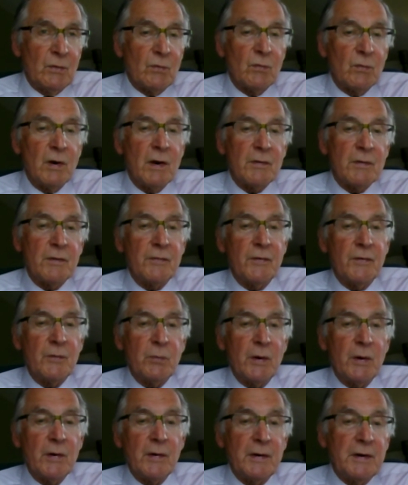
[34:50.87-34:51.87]
rather than
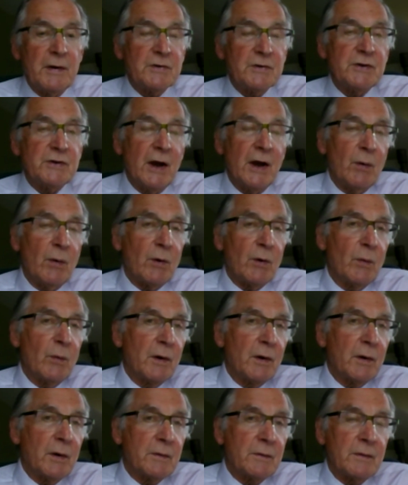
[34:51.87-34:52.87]
where it is now or
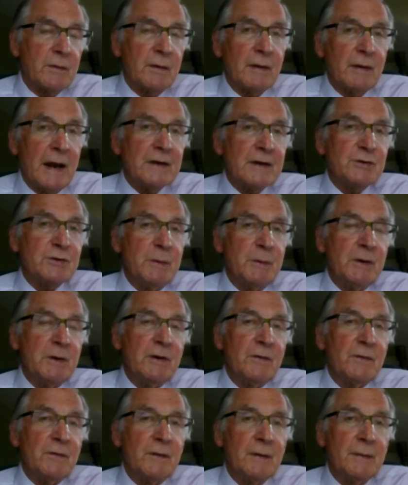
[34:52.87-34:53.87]
where it has
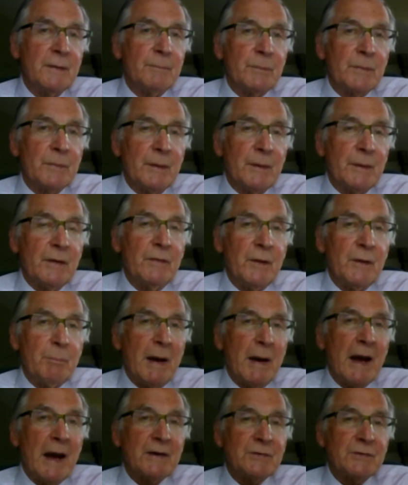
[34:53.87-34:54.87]
been in the
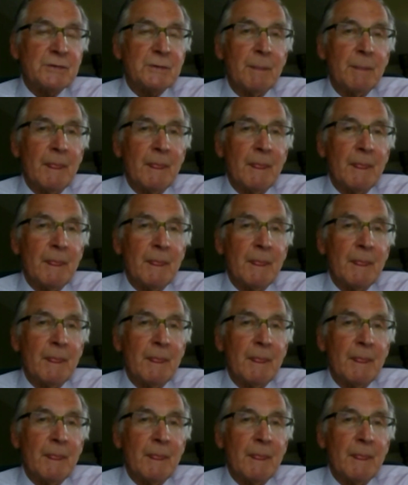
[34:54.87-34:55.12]
past,